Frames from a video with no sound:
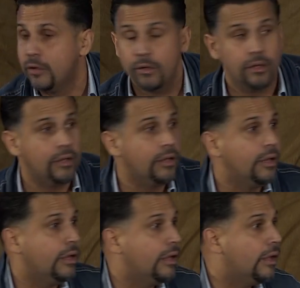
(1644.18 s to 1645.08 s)

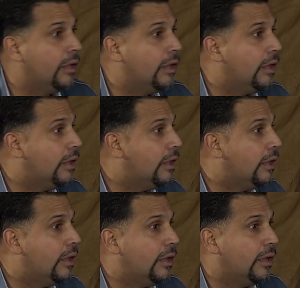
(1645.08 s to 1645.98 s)

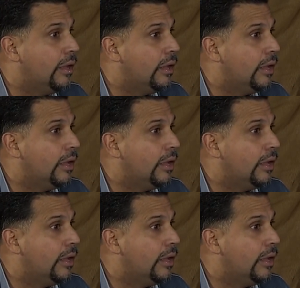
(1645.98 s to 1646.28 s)
No one is speaking in this clip.